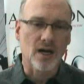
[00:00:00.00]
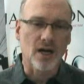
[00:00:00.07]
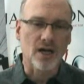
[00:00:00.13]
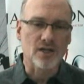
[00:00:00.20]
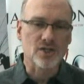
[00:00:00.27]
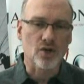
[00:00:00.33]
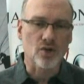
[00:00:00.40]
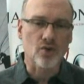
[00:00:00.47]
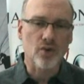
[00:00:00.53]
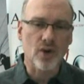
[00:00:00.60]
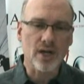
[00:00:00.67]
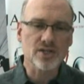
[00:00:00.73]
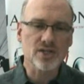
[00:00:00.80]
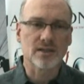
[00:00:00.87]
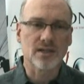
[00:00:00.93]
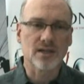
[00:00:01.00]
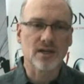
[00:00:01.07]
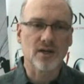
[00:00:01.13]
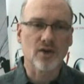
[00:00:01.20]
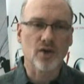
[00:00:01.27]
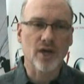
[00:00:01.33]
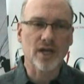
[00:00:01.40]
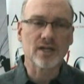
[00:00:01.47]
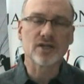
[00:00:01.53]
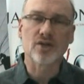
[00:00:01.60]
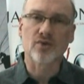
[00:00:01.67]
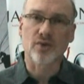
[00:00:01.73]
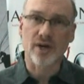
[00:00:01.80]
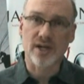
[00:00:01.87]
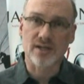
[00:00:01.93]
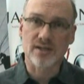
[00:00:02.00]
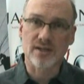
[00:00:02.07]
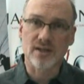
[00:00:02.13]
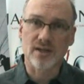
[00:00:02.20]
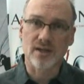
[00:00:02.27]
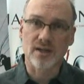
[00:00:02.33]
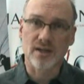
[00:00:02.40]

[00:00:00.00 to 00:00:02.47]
Uh, so Crush integrates